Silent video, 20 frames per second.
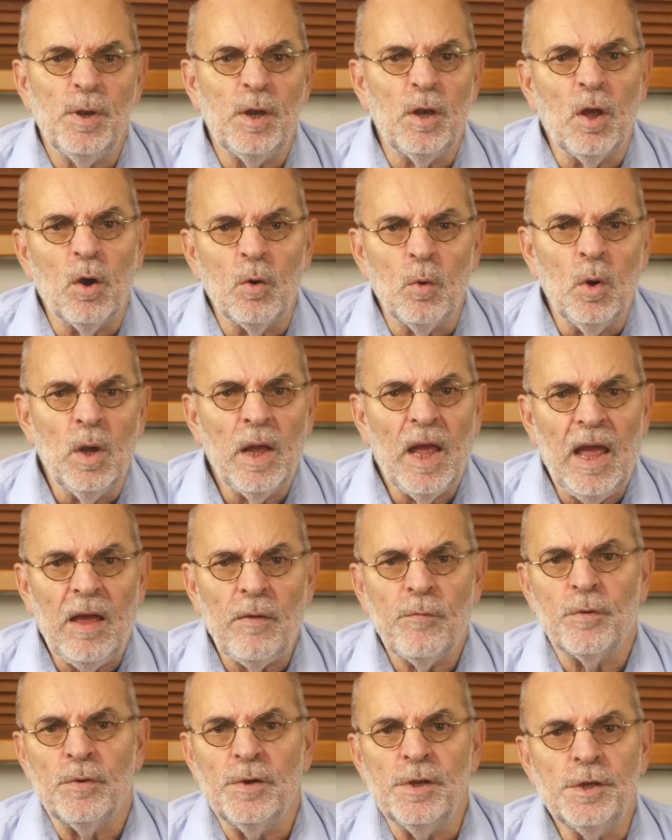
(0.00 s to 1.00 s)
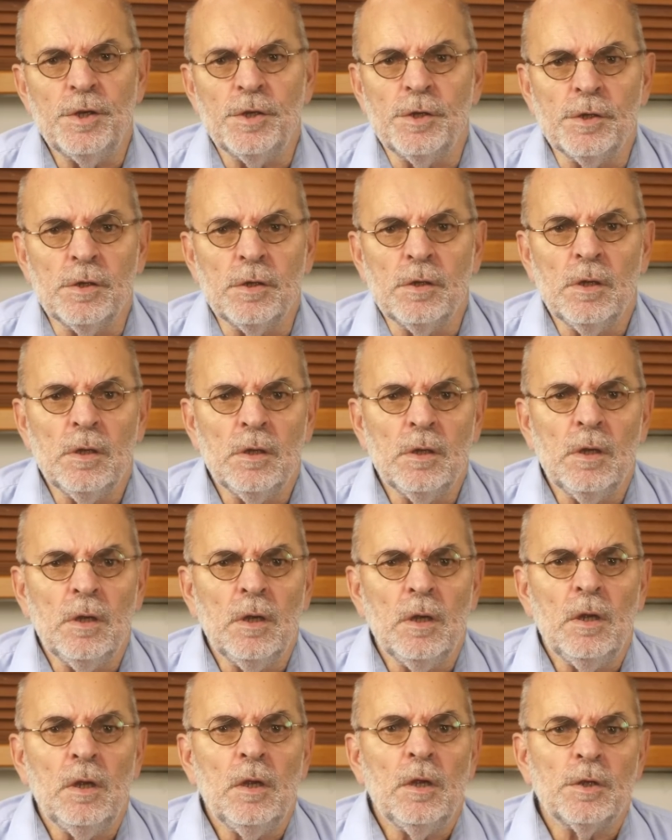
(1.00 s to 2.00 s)
below average.
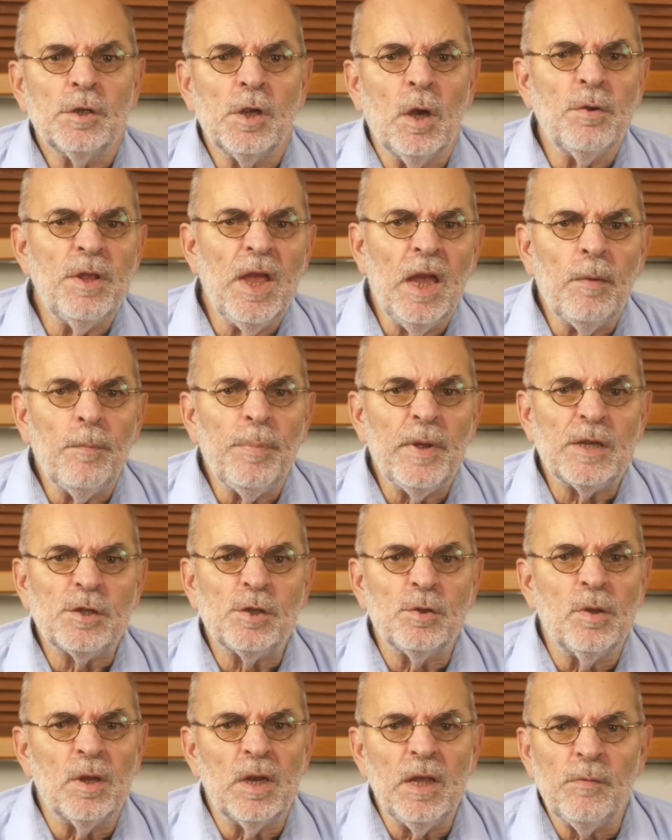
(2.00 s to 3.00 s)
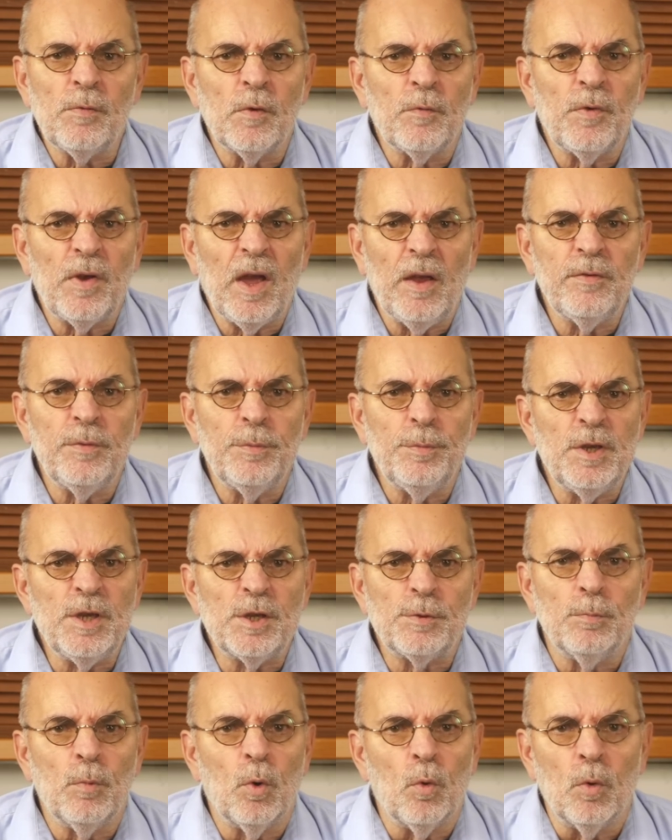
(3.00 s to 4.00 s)
So the amp has to deliver 5
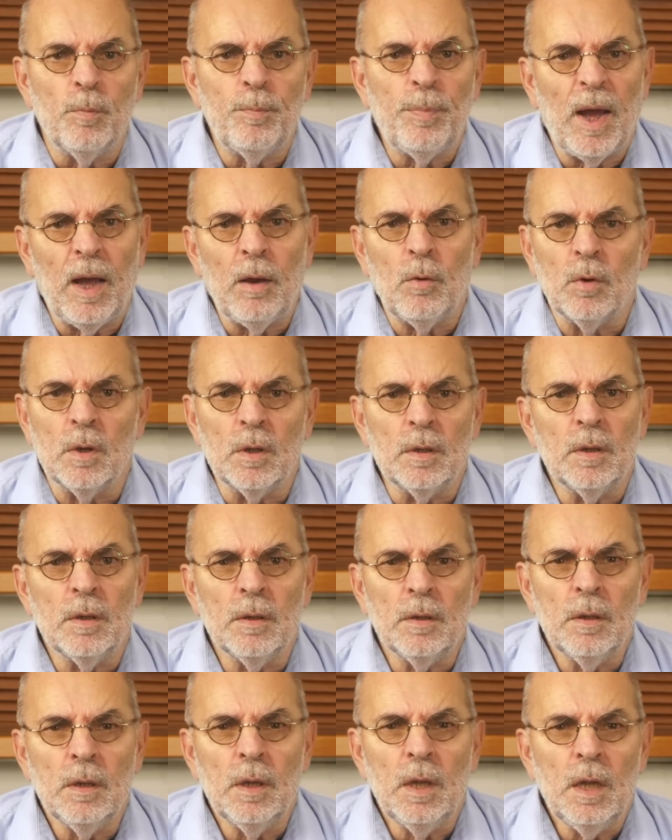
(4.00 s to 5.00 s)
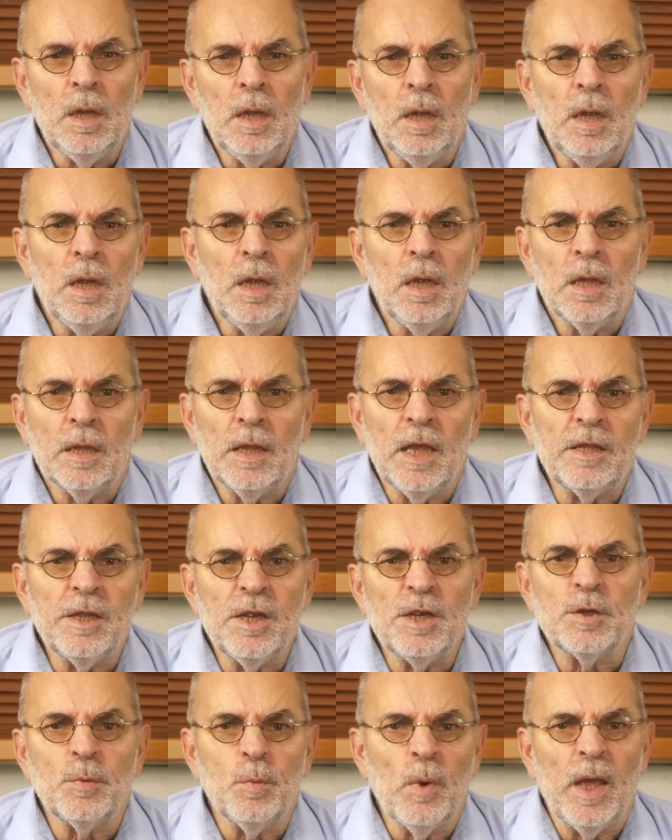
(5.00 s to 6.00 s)
dBs more power. That
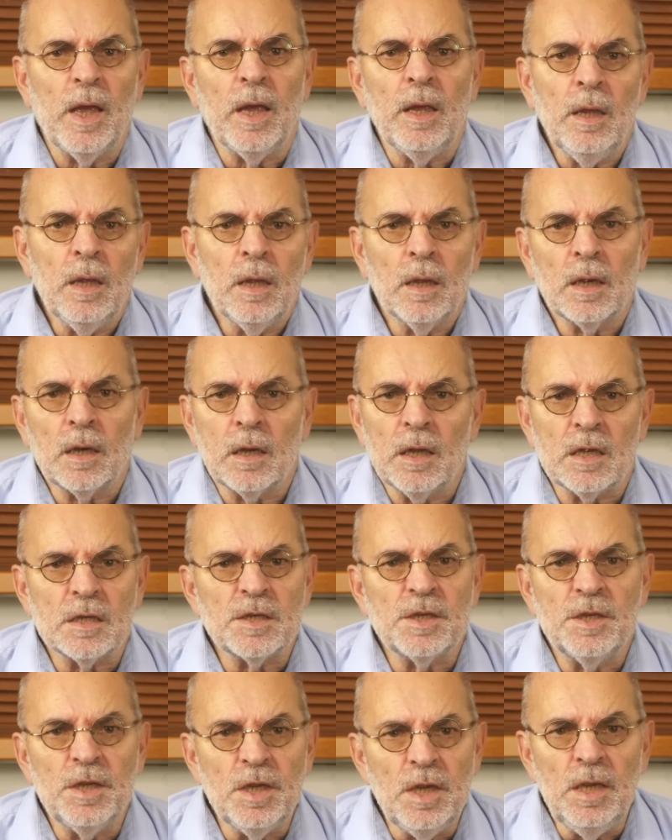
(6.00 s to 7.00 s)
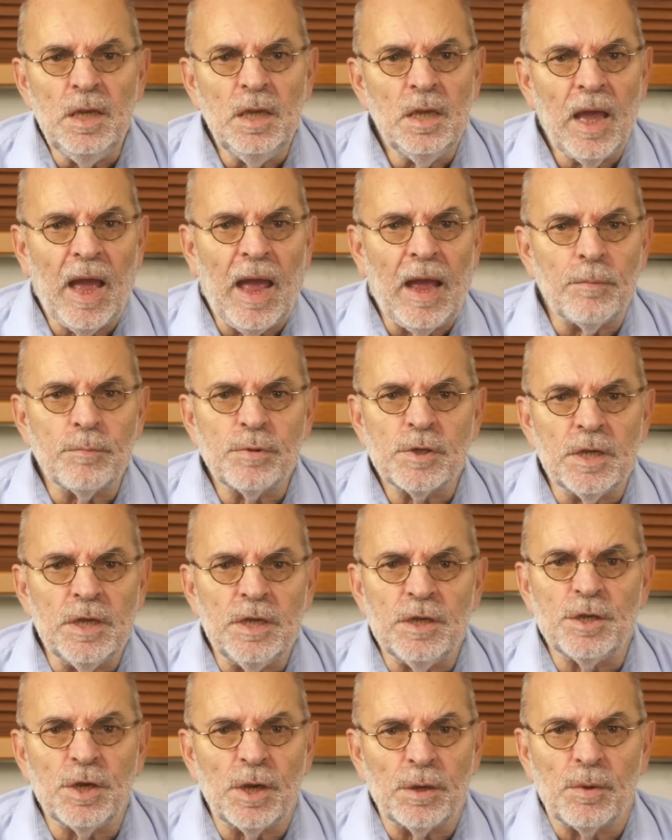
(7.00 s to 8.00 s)
is where Class D amps
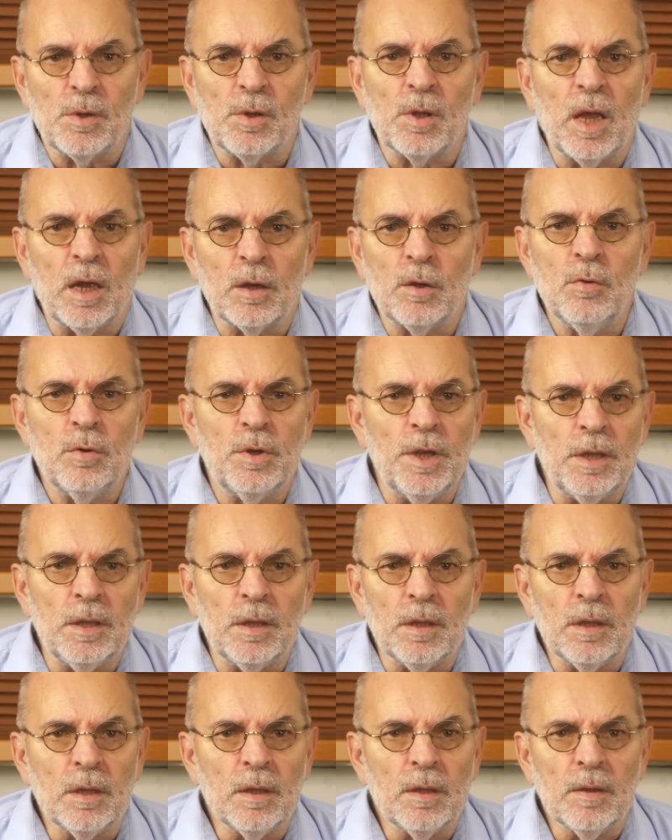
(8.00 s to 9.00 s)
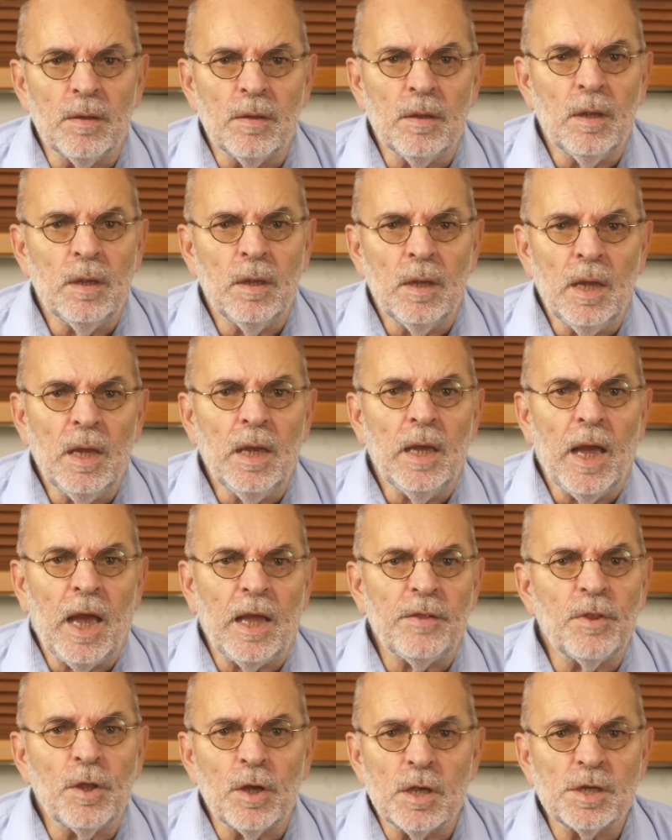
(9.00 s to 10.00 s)
in general are good in.
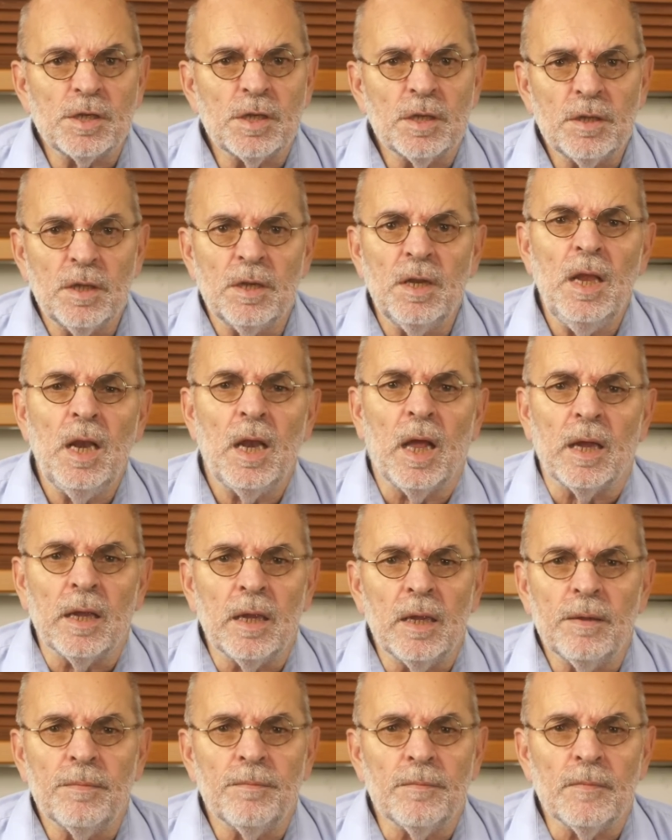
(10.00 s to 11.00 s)
And thus the Nilai.